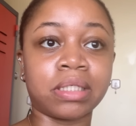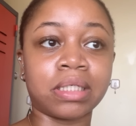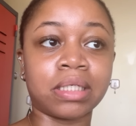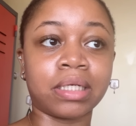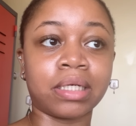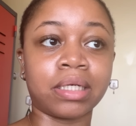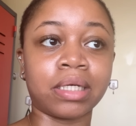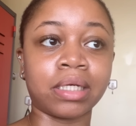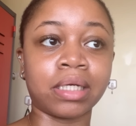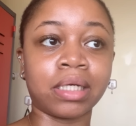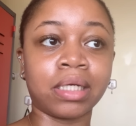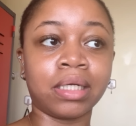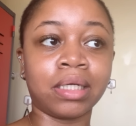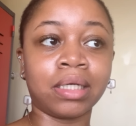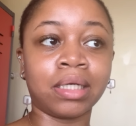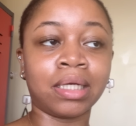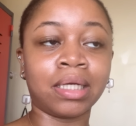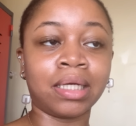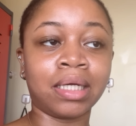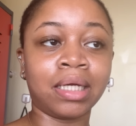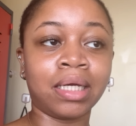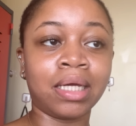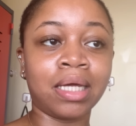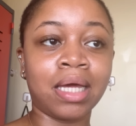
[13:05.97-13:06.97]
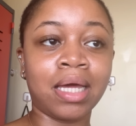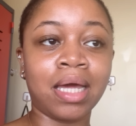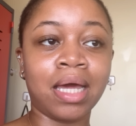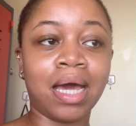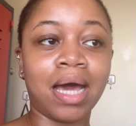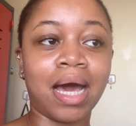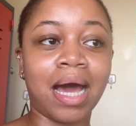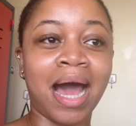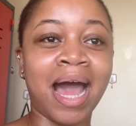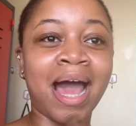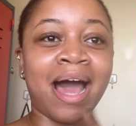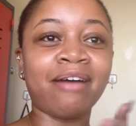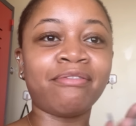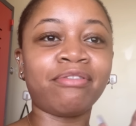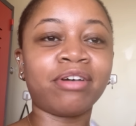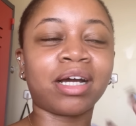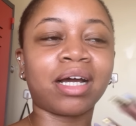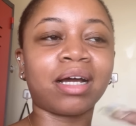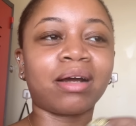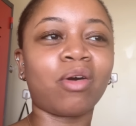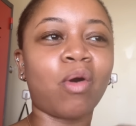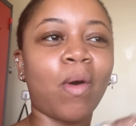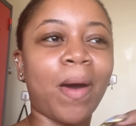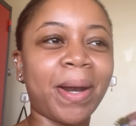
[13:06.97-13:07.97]
today? I have a,
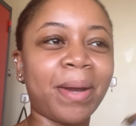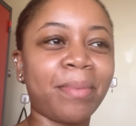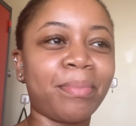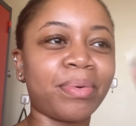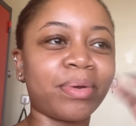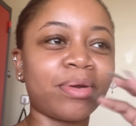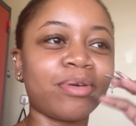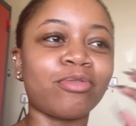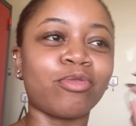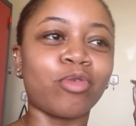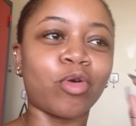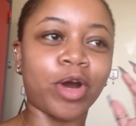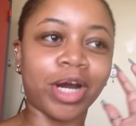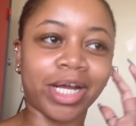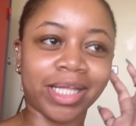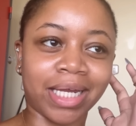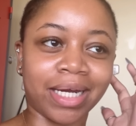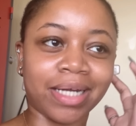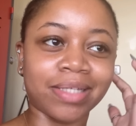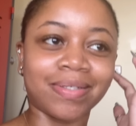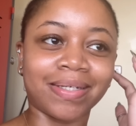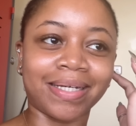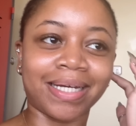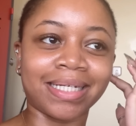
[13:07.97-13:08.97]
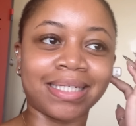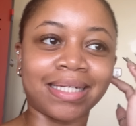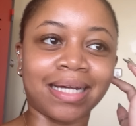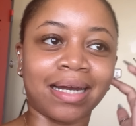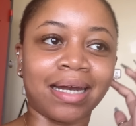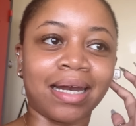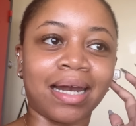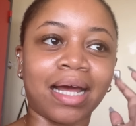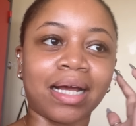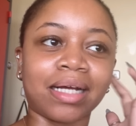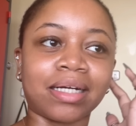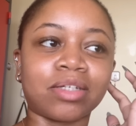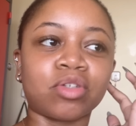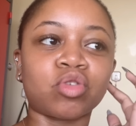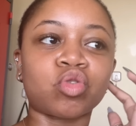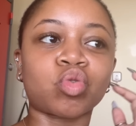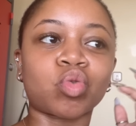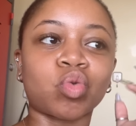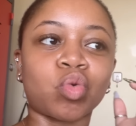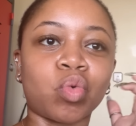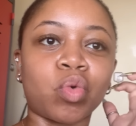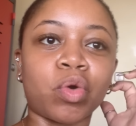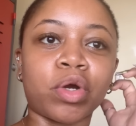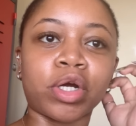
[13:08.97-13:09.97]
quite a bit of work that I need to get done like
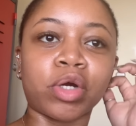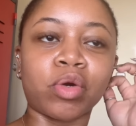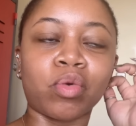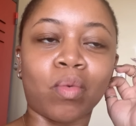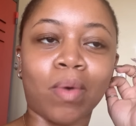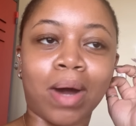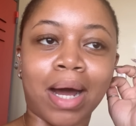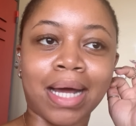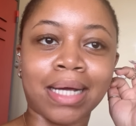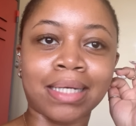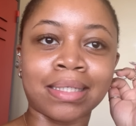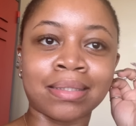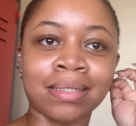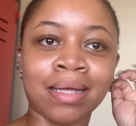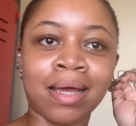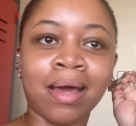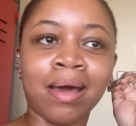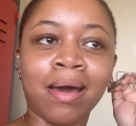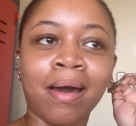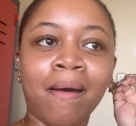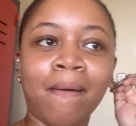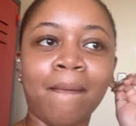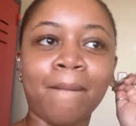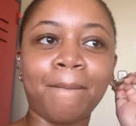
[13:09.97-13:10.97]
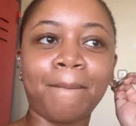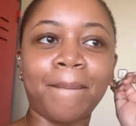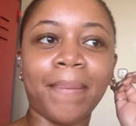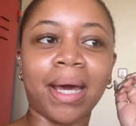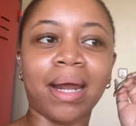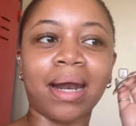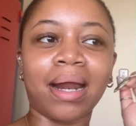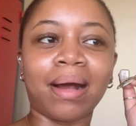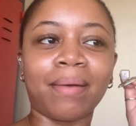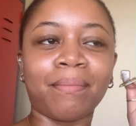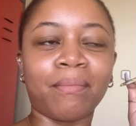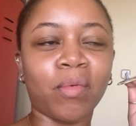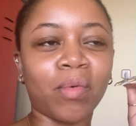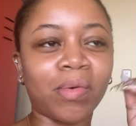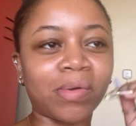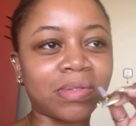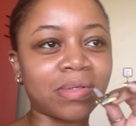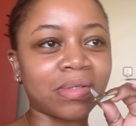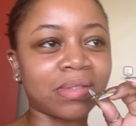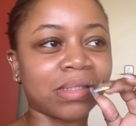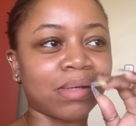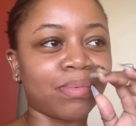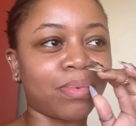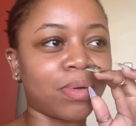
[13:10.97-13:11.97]
schoolwork wise but i'm
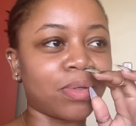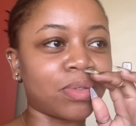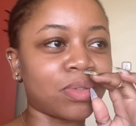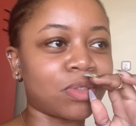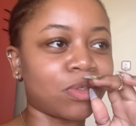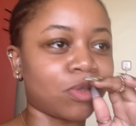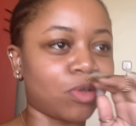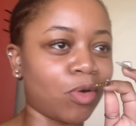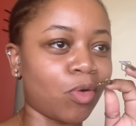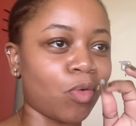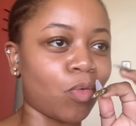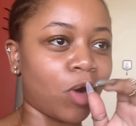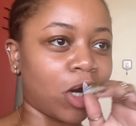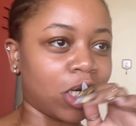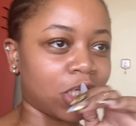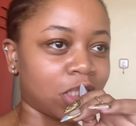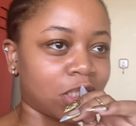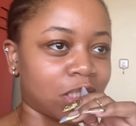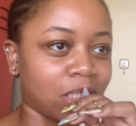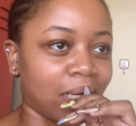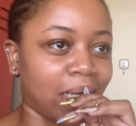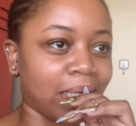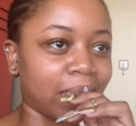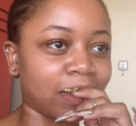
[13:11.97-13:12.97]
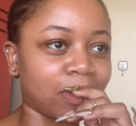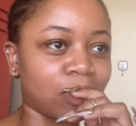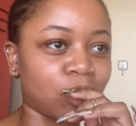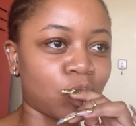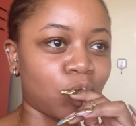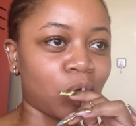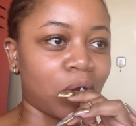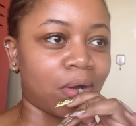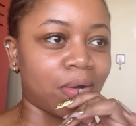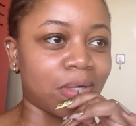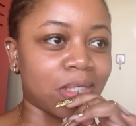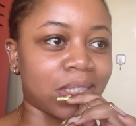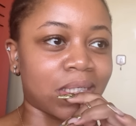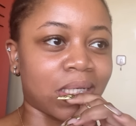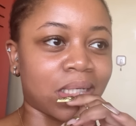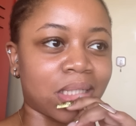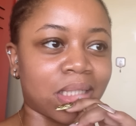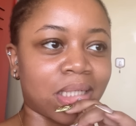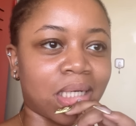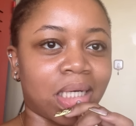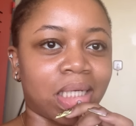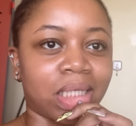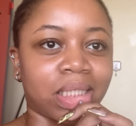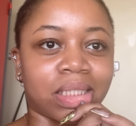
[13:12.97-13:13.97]
also supposed to go watch like a two hour
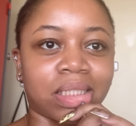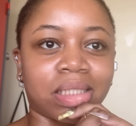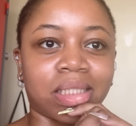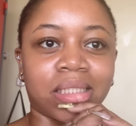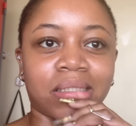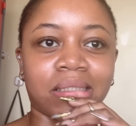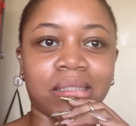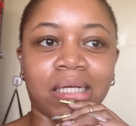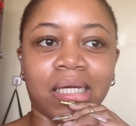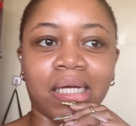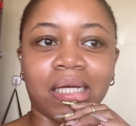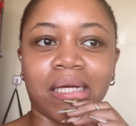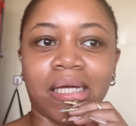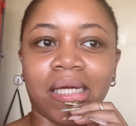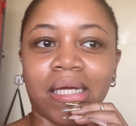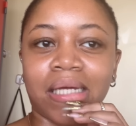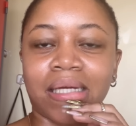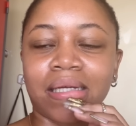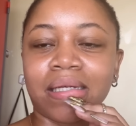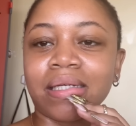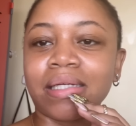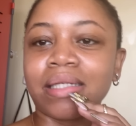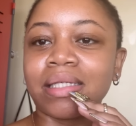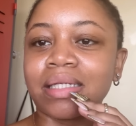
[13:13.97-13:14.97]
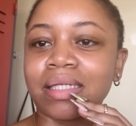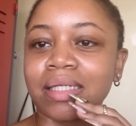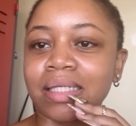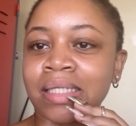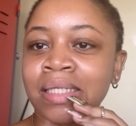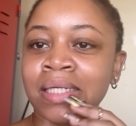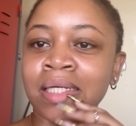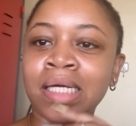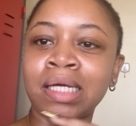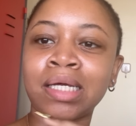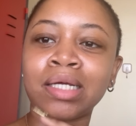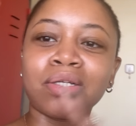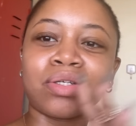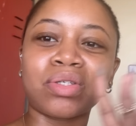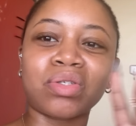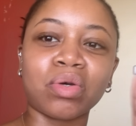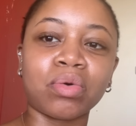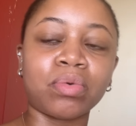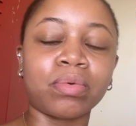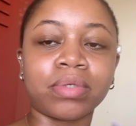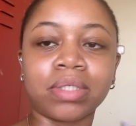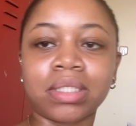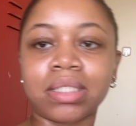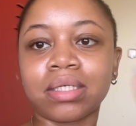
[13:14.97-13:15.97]
setska richie Eden.
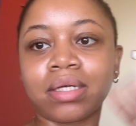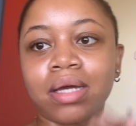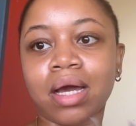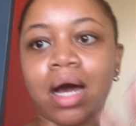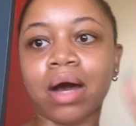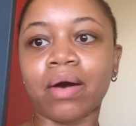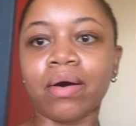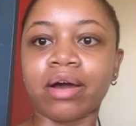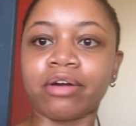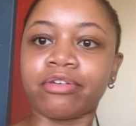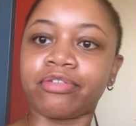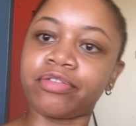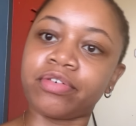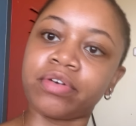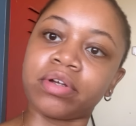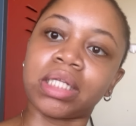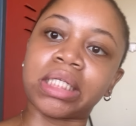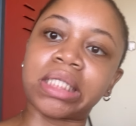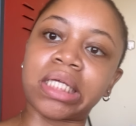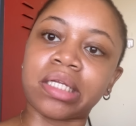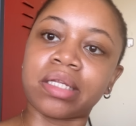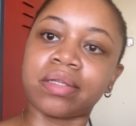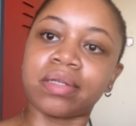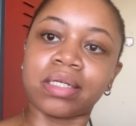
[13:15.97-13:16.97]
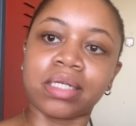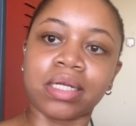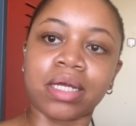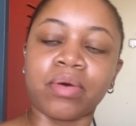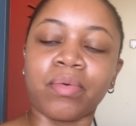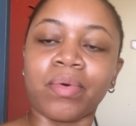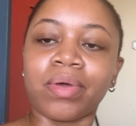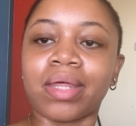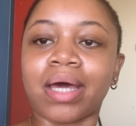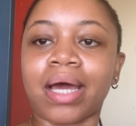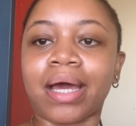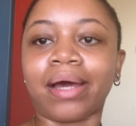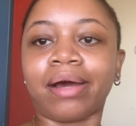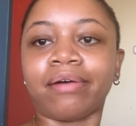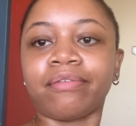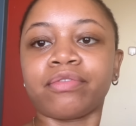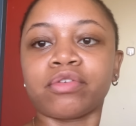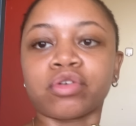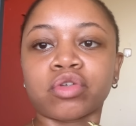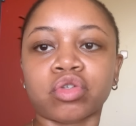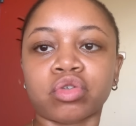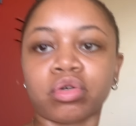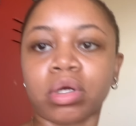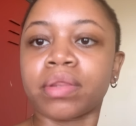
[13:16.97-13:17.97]
So we'll see how I feel at the end of the day, whether I have
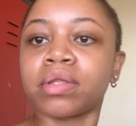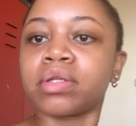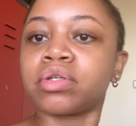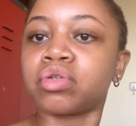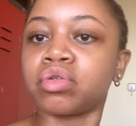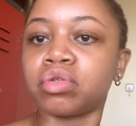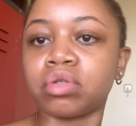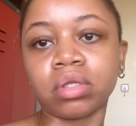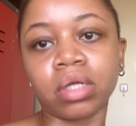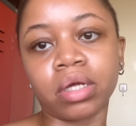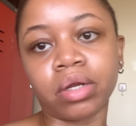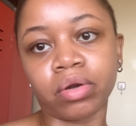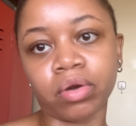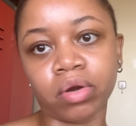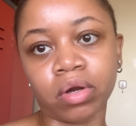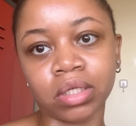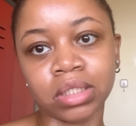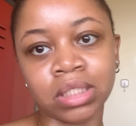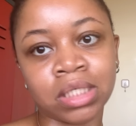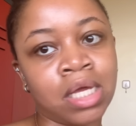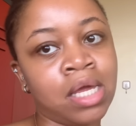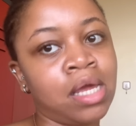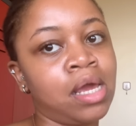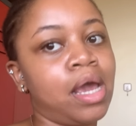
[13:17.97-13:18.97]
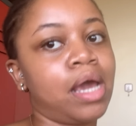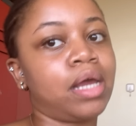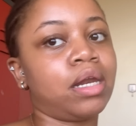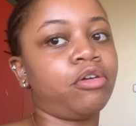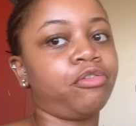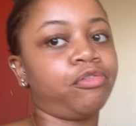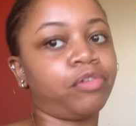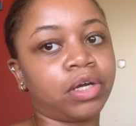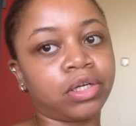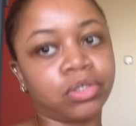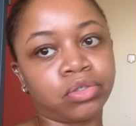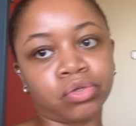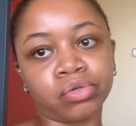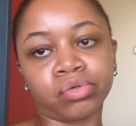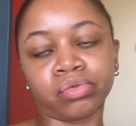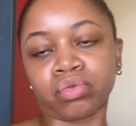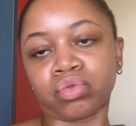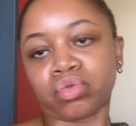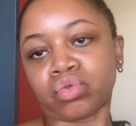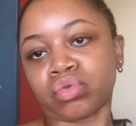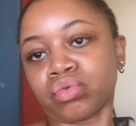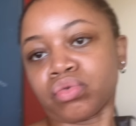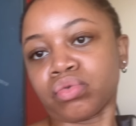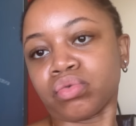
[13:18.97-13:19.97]
the strength to do that or not. And if I
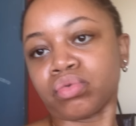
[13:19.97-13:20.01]
don't,